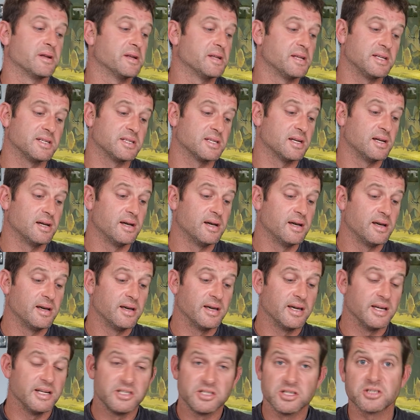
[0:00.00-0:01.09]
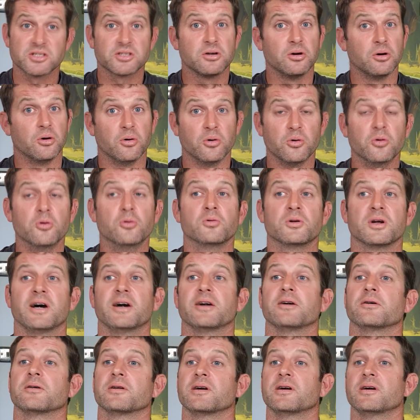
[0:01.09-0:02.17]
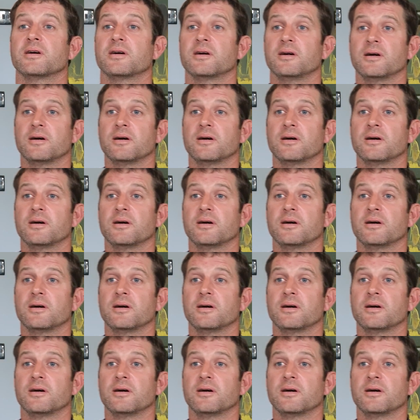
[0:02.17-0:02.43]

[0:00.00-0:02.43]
And he's just caught all day on it.